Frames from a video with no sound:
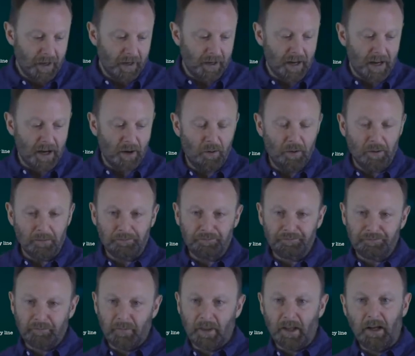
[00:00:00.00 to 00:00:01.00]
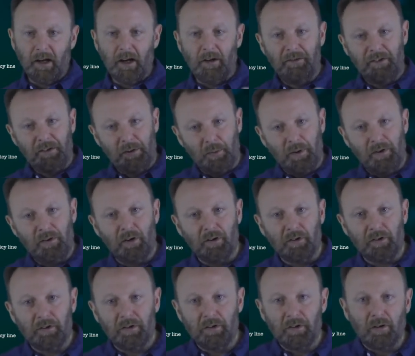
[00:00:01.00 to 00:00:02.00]
Now, obviously we've got
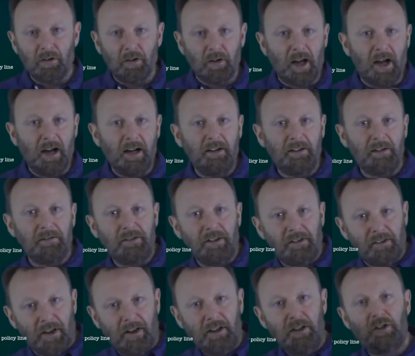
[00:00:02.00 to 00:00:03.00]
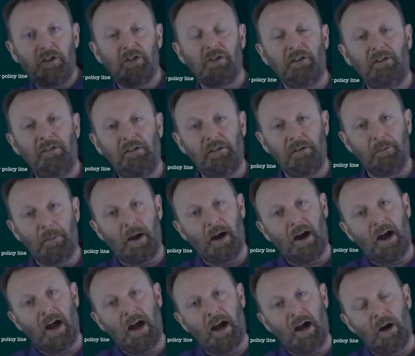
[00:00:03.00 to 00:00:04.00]
all kinds of design choices about
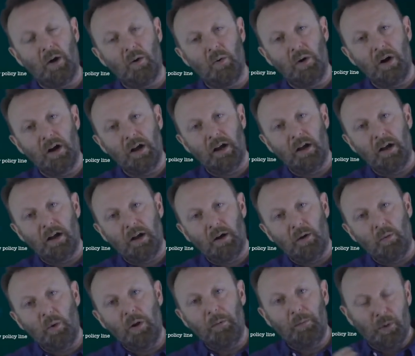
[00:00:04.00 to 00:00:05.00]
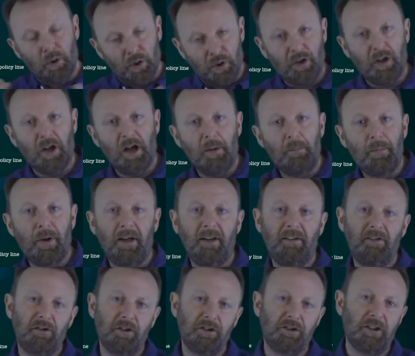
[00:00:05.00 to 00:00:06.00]
how we put a pay
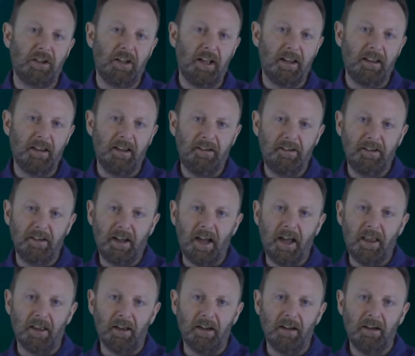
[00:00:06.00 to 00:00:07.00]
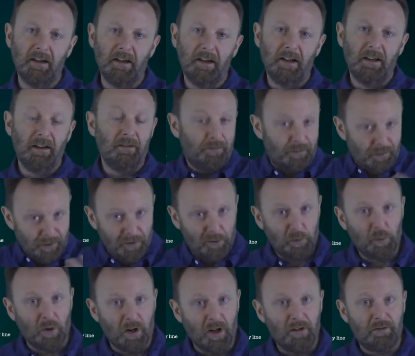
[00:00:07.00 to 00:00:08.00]
structure like this together. The first
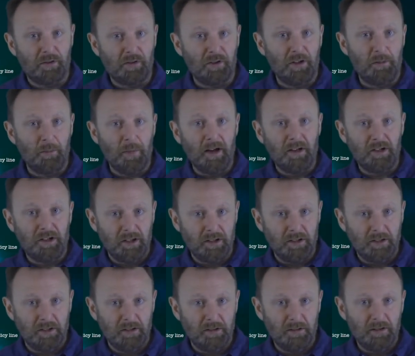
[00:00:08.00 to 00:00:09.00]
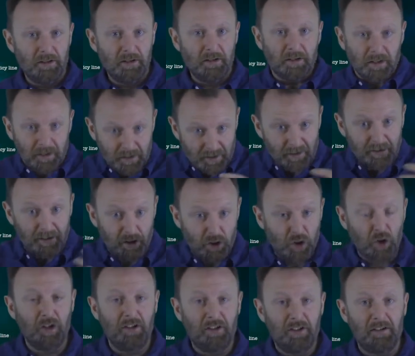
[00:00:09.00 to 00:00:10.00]
one I've already mentioned, the
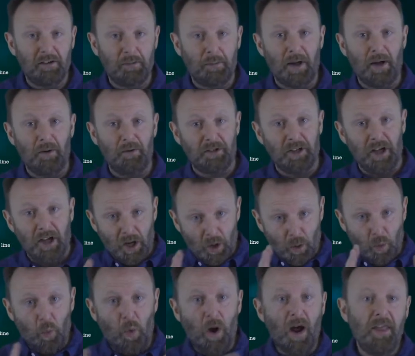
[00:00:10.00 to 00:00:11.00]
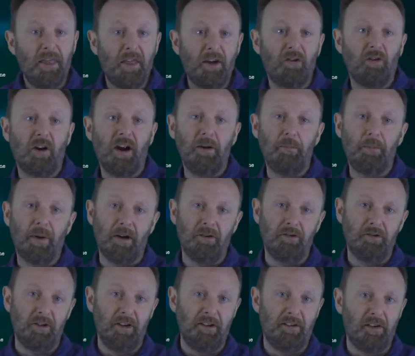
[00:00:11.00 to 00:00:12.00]
choices about where the grade
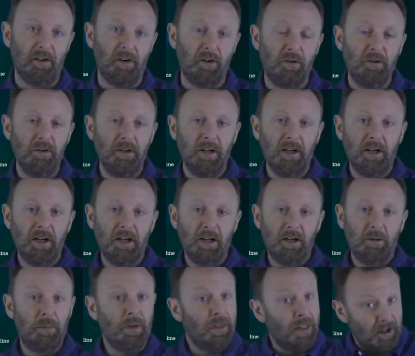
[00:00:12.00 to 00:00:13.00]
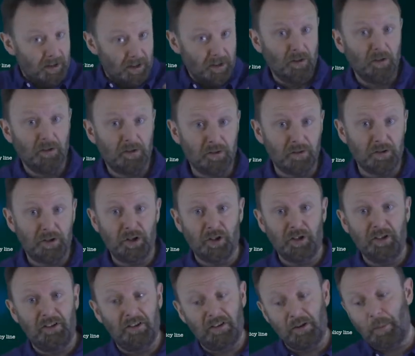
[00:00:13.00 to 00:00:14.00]
boundaries go, but there are also
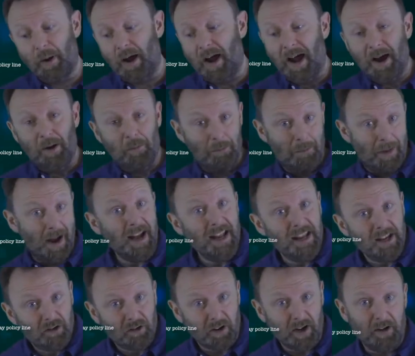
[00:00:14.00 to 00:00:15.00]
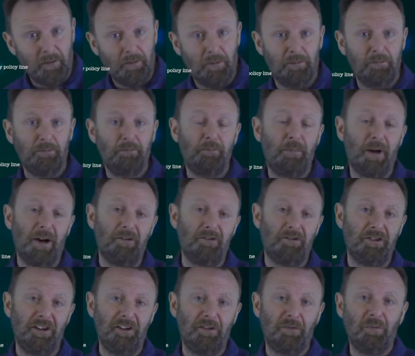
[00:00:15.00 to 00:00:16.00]
choices about how many grade
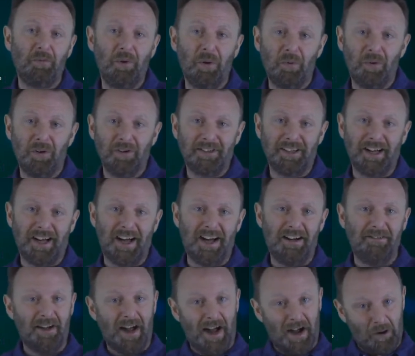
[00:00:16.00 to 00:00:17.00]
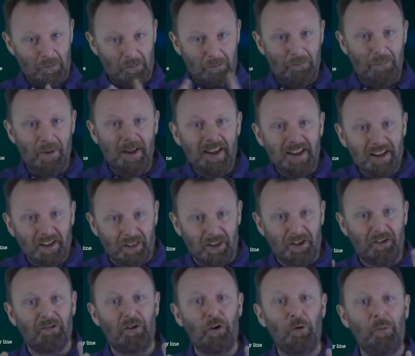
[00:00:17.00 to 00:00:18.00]
boundaries we want to have, how big are the
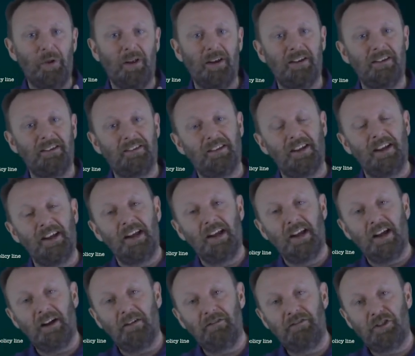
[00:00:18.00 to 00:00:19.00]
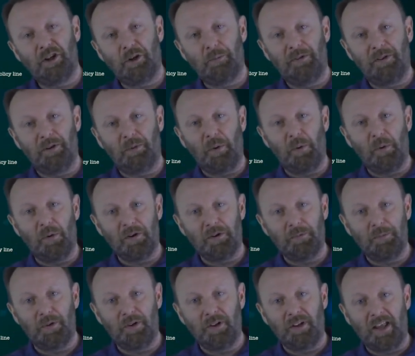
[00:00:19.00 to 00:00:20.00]
groupings of jobs that we want to
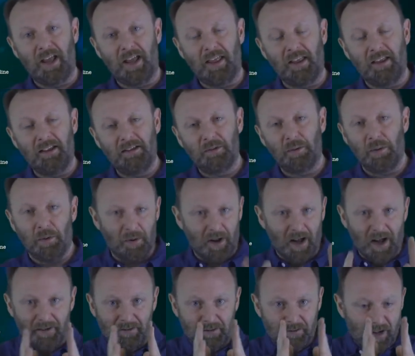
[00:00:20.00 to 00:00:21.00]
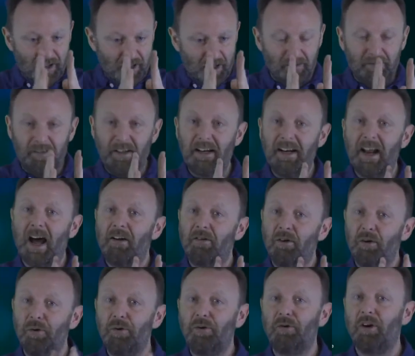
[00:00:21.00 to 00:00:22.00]
put together. Do we want to have relatively
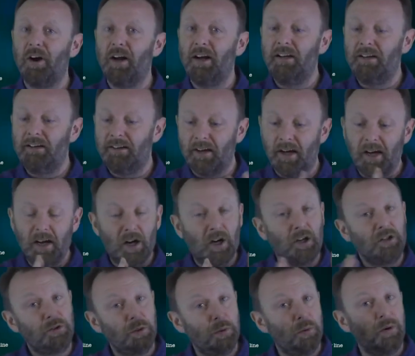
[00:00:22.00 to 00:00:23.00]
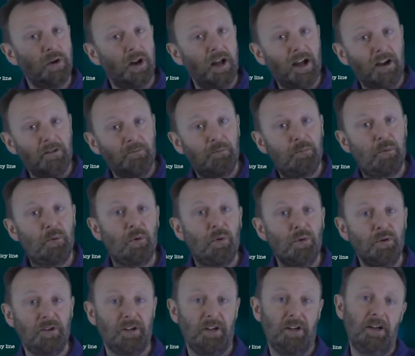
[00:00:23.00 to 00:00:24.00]
narrow grades, or do we want to have
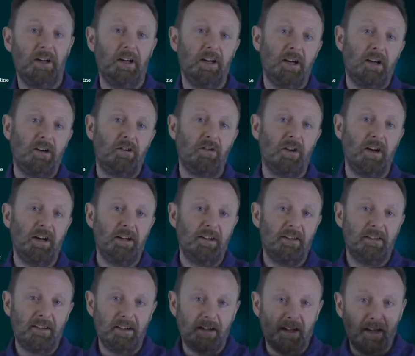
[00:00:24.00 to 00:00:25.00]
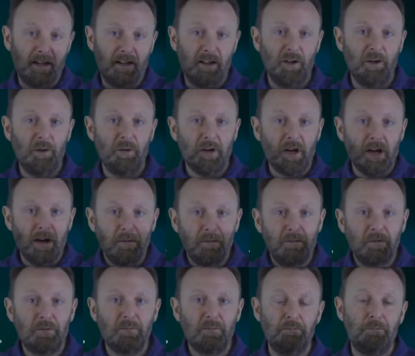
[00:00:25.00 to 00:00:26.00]
broader grades that include a
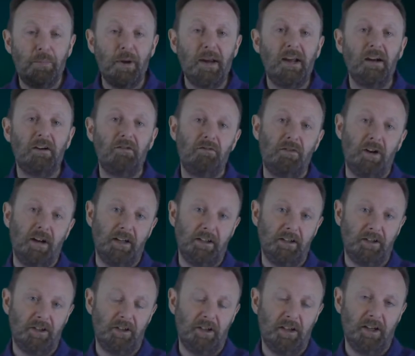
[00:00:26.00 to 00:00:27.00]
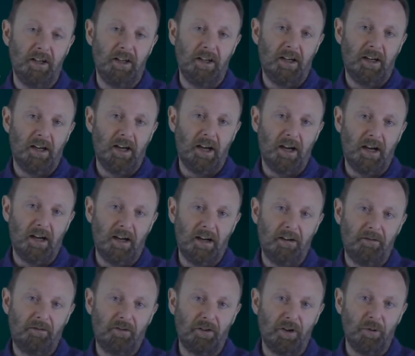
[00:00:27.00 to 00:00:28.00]
bigger range
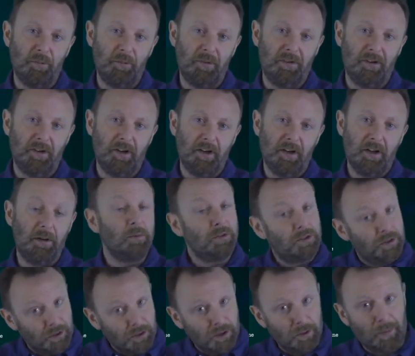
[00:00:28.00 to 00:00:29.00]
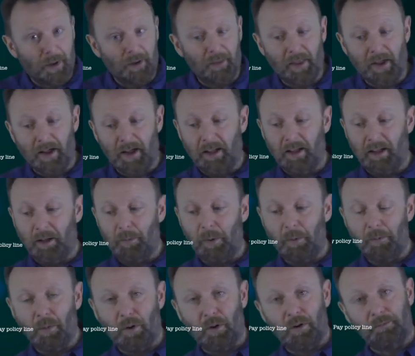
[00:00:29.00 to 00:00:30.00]
of groups? And we'll talk about that a little
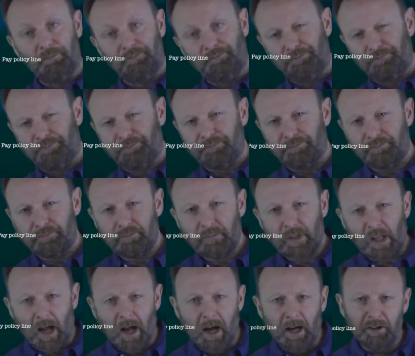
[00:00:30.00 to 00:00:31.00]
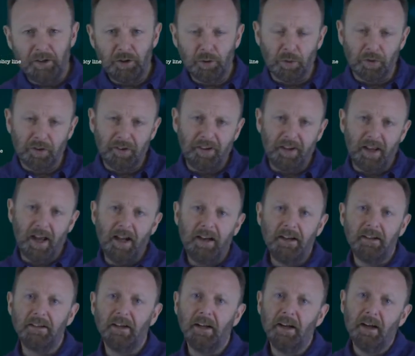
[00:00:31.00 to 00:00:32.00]
bit more towards the
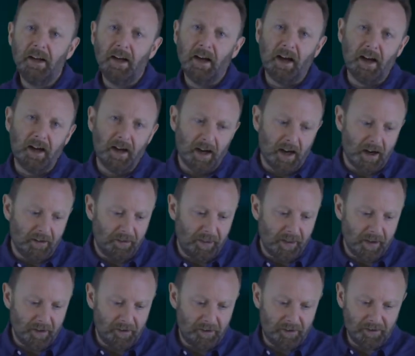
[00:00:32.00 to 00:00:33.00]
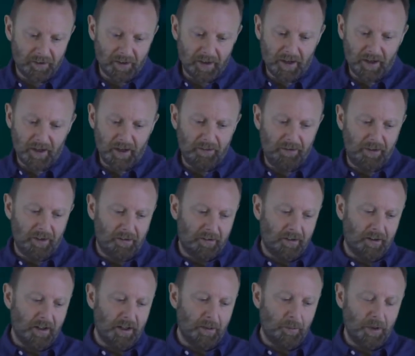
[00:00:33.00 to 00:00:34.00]
end of this
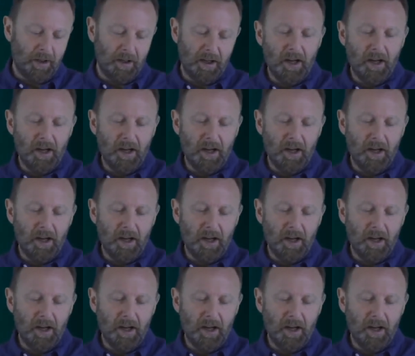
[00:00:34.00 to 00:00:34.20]
clip.